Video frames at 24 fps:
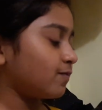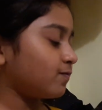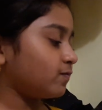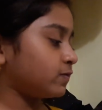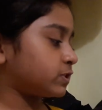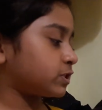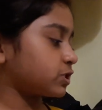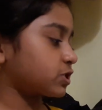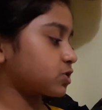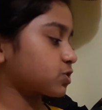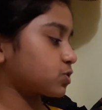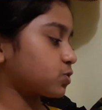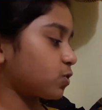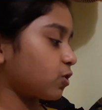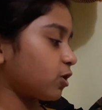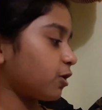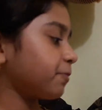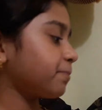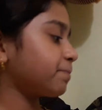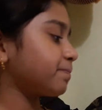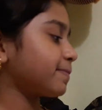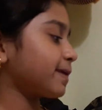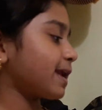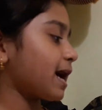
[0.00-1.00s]
which is
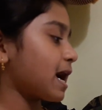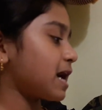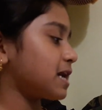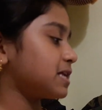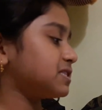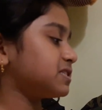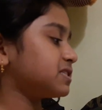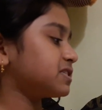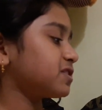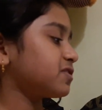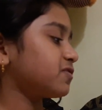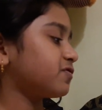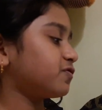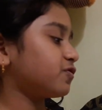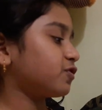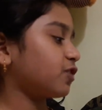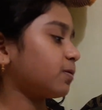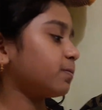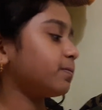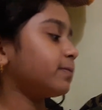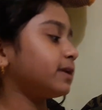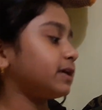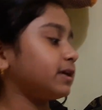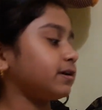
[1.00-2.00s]
growing plants
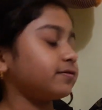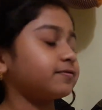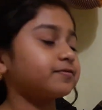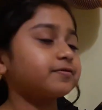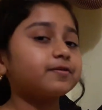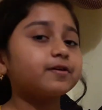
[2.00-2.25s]
from leaf.